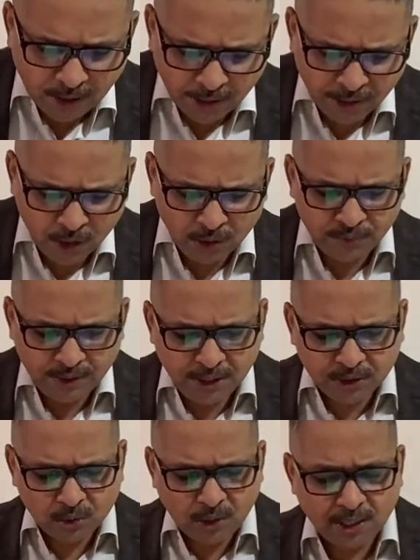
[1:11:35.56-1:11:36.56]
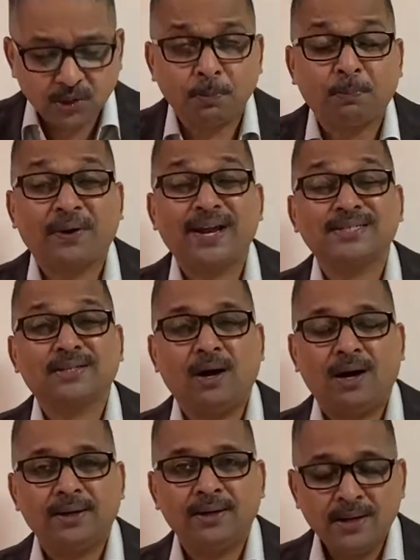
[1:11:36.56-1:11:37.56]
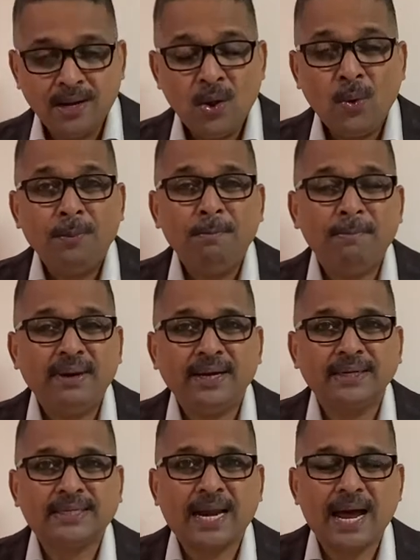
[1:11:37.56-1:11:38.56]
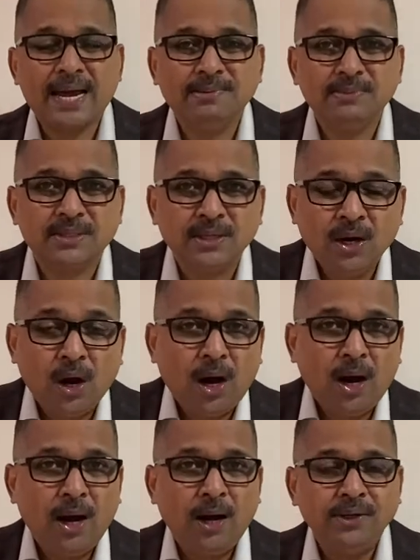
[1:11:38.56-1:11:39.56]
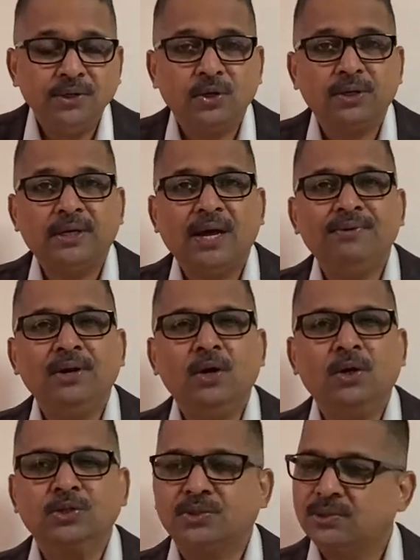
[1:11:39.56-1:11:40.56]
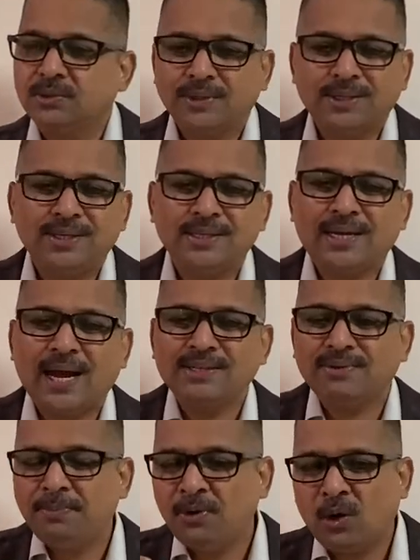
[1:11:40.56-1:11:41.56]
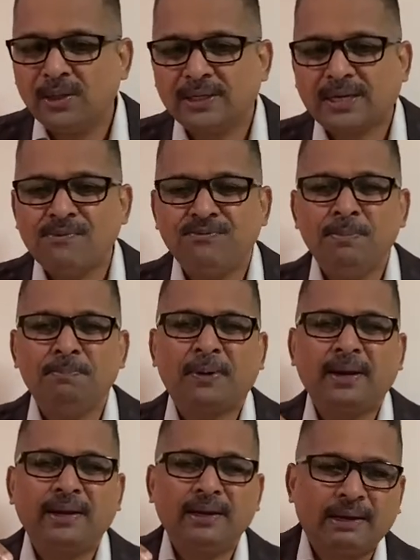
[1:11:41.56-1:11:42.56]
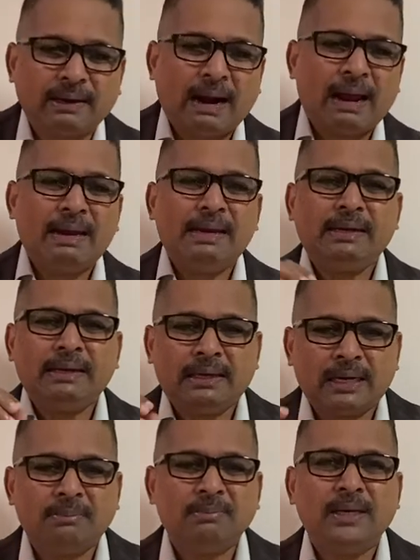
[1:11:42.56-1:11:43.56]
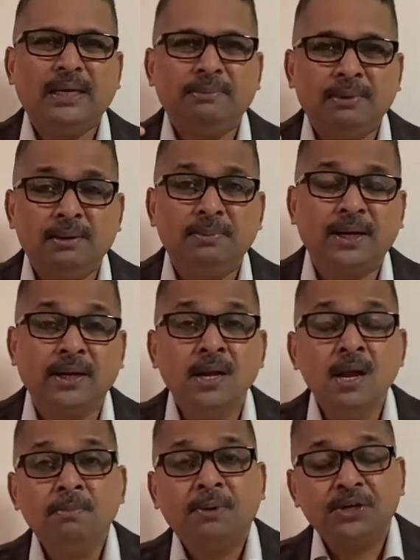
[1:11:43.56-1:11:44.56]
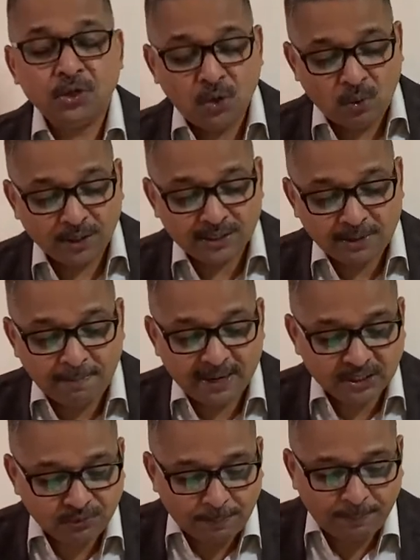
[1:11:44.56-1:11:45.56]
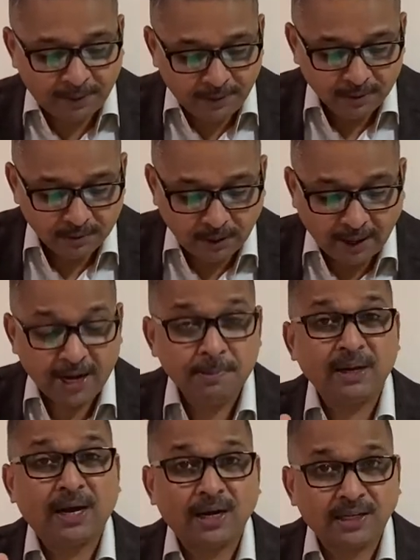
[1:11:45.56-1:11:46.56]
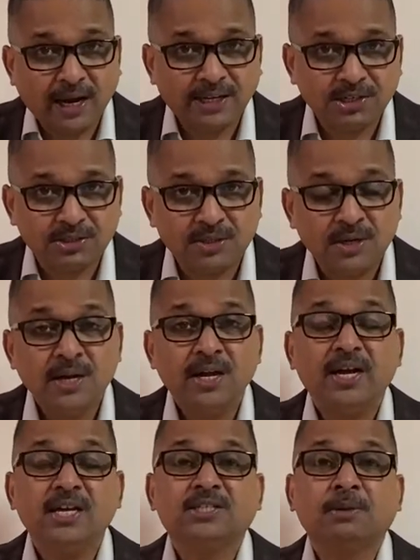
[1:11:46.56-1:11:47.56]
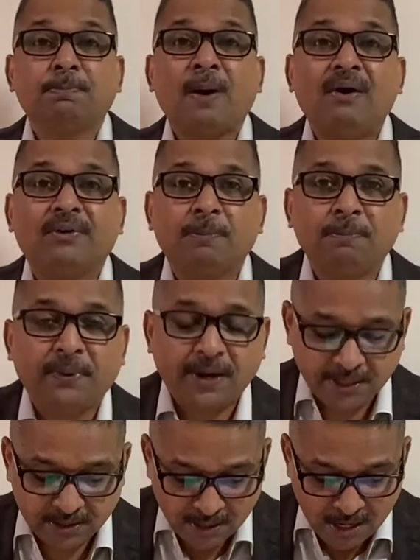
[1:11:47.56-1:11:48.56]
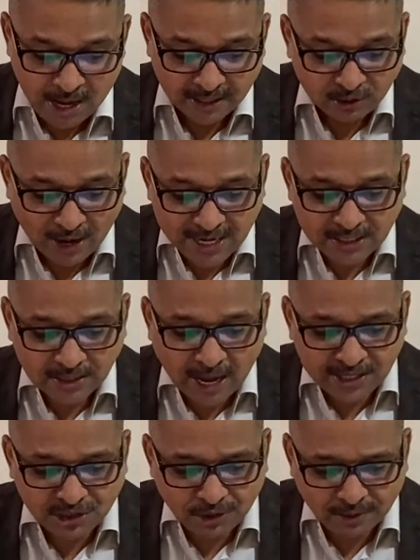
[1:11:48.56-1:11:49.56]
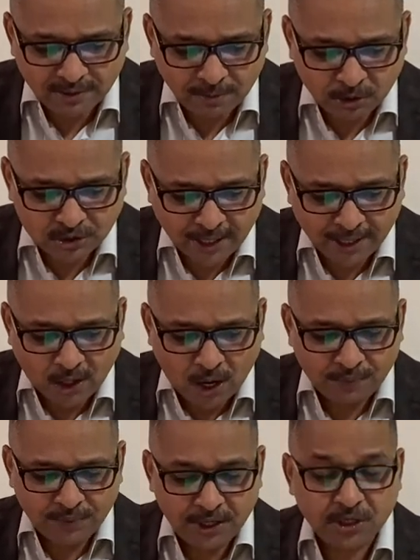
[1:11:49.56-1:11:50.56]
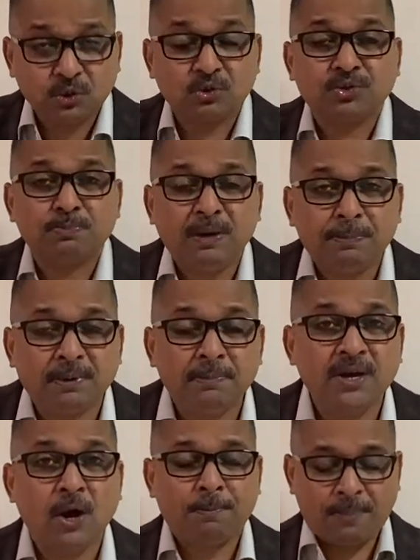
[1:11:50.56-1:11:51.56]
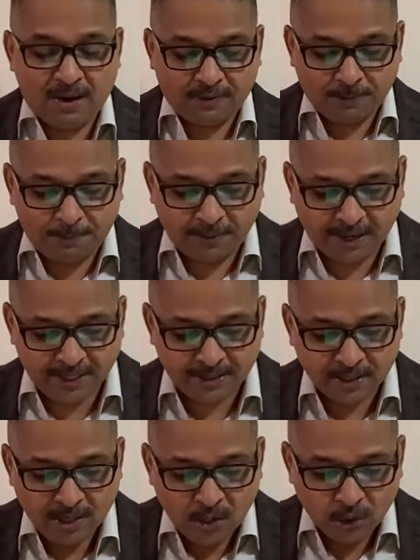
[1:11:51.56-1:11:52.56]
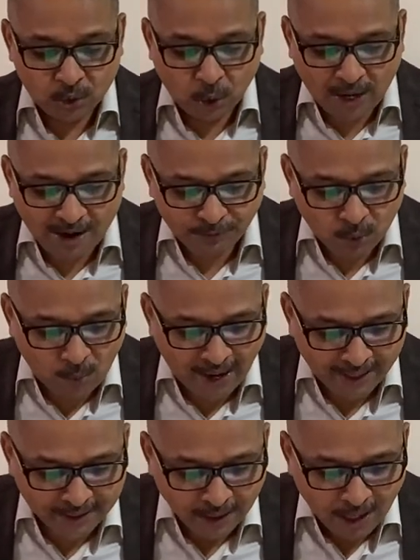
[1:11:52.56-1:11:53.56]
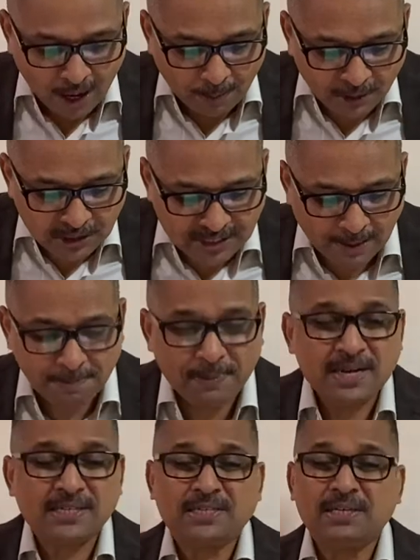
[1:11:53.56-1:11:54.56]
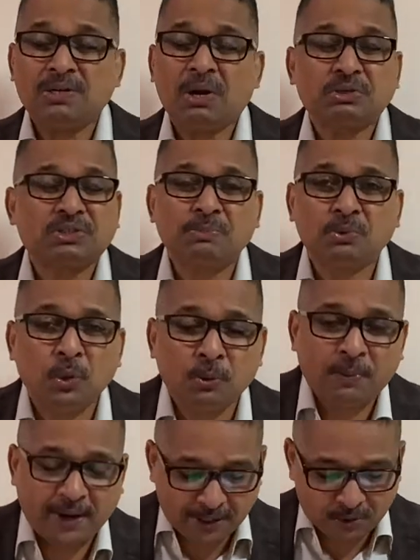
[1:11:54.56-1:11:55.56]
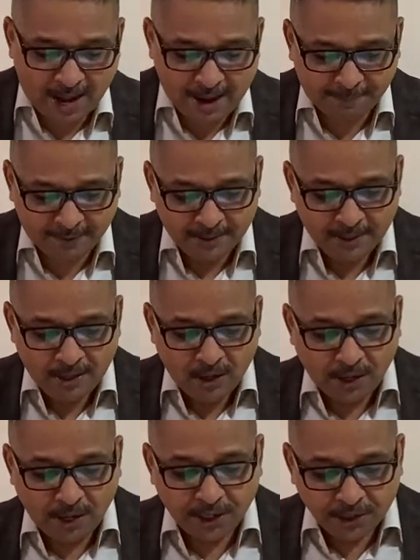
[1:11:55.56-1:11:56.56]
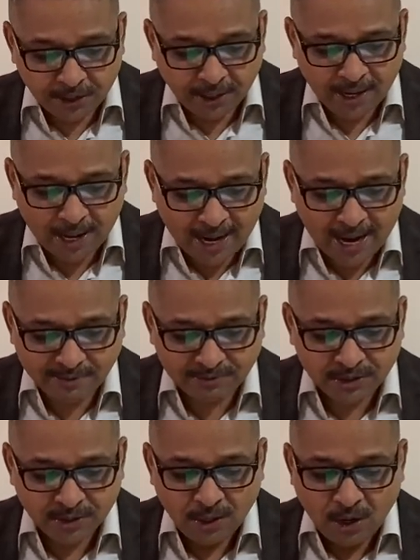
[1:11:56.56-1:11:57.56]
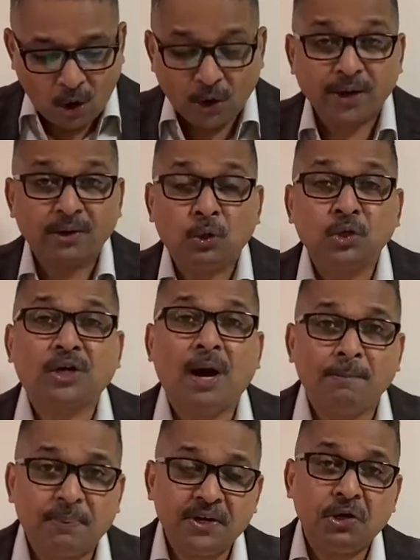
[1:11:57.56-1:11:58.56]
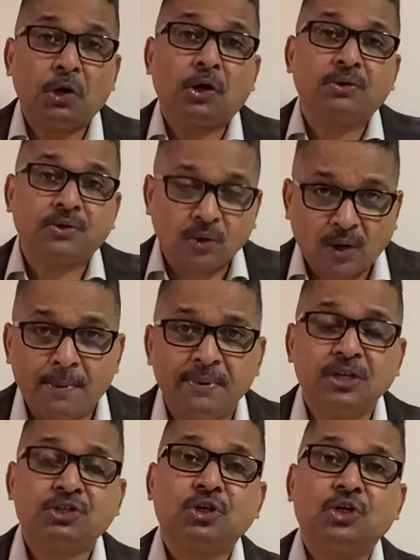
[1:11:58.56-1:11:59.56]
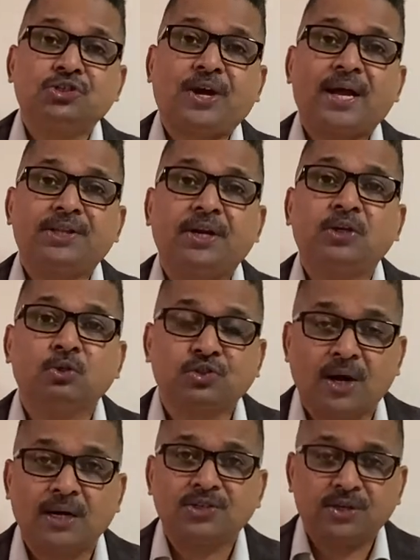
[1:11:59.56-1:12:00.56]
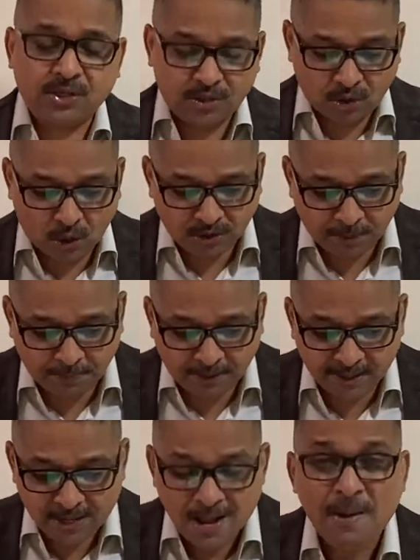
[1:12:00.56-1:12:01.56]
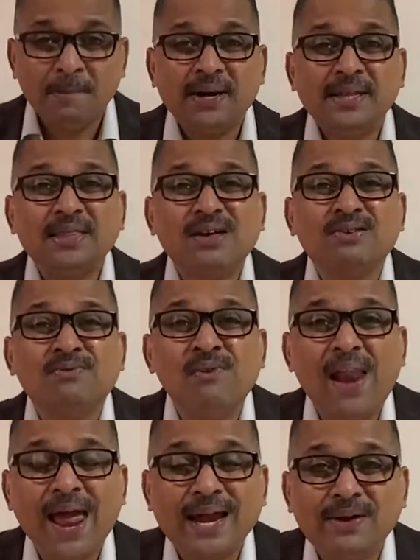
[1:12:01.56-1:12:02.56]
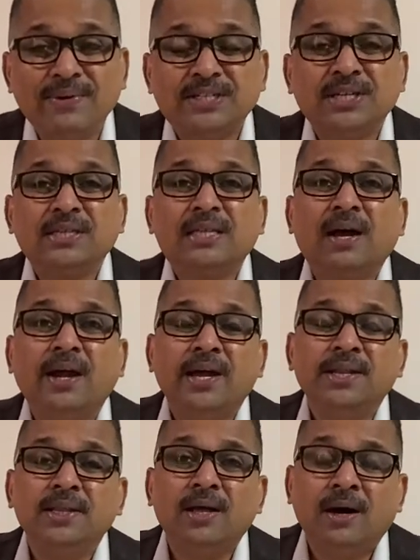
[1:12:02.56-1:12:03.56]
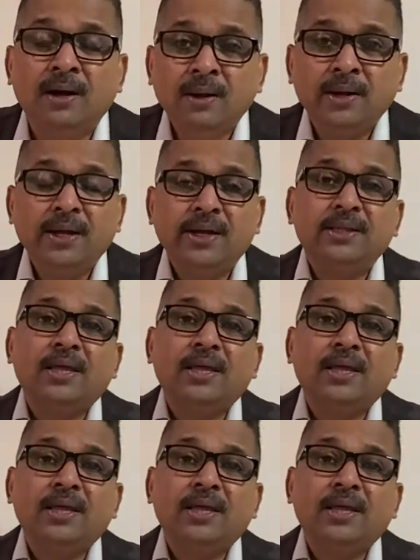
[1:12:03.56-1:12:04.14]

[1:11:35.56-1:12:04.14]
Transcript: you know we need to learn to praise god many a times uh, you know the devil knows that these guys will be all the time whimpering crying grumbling murmuring but you know what is the best weapon the enemy can't digest is the power of praise so as as children of the most high god we need to people be a power of praise we don't have to wait upon some person or some good break to happen in, in our lives or a good company or to come in a church gathering to start singing songs of praise but in the language in the in the in